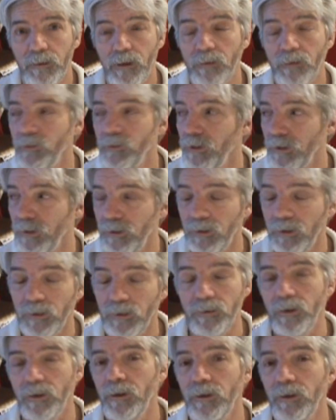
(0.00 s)
Every
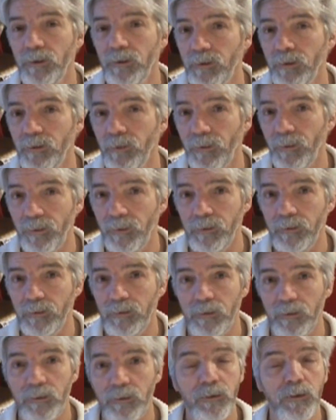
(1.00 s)
cult on earth,
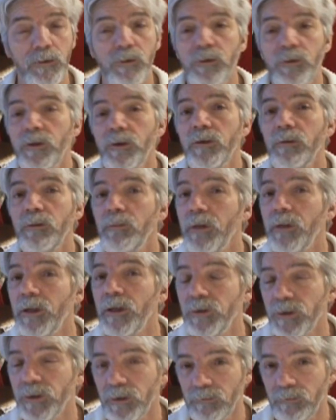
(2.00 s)
including the
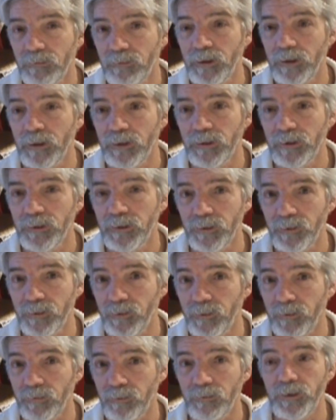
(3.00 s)
major
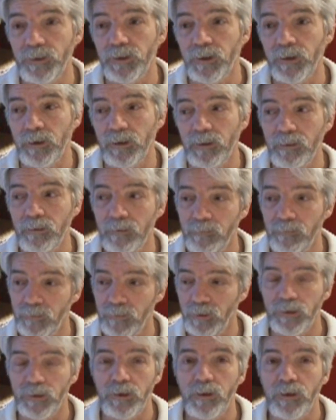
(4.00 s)
religions, which are
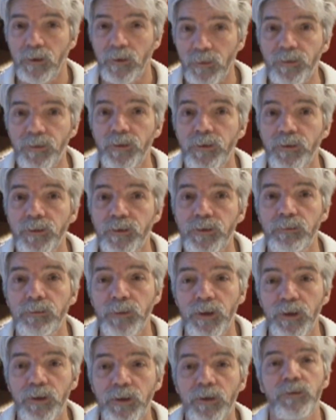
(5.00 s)
very cultish,
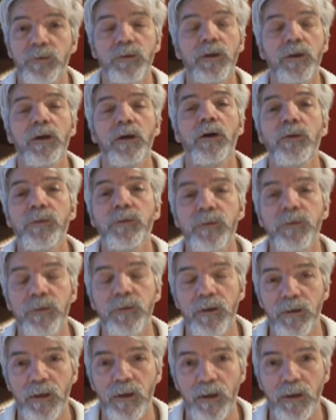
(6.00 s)
because they all
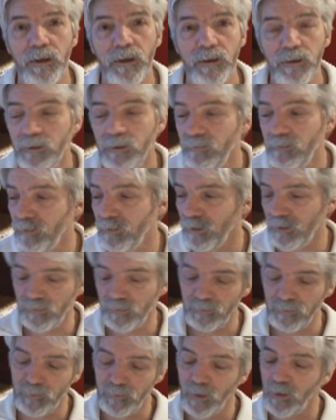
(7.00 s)
say that. Even the
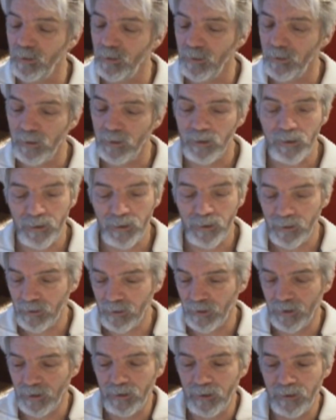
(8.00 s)
small
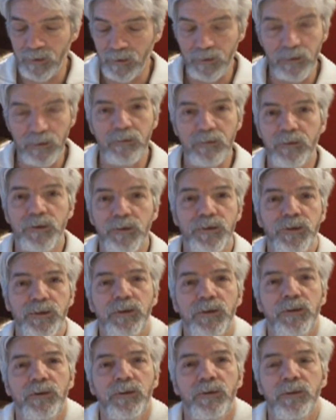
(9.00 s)

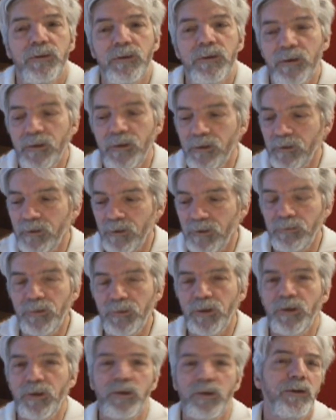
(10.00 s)
Christian
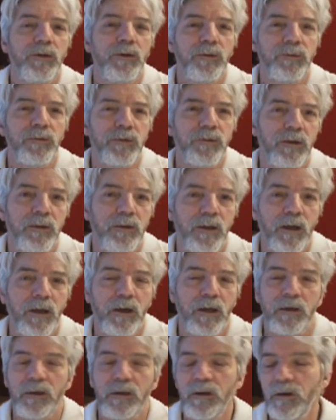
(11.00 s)
communities say
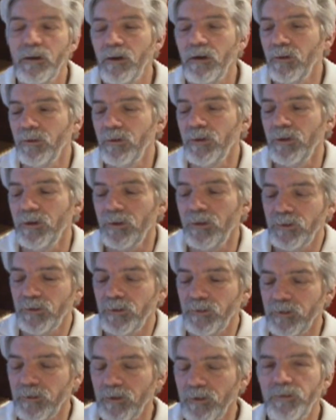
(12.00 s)
that. Oh, you
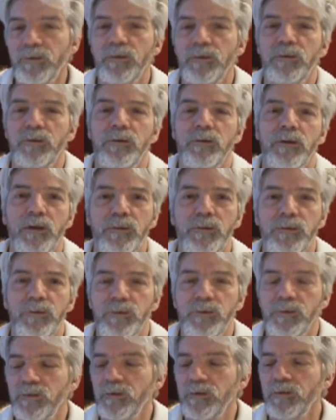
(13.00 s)
just listen to us,
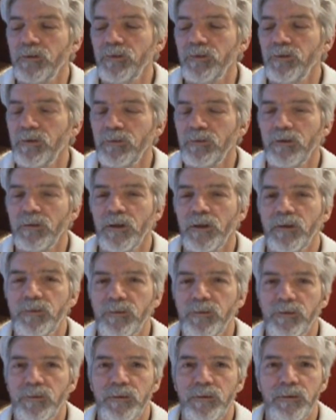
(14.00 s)
just listen to
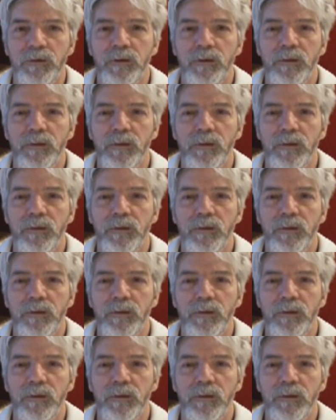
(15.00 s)
us.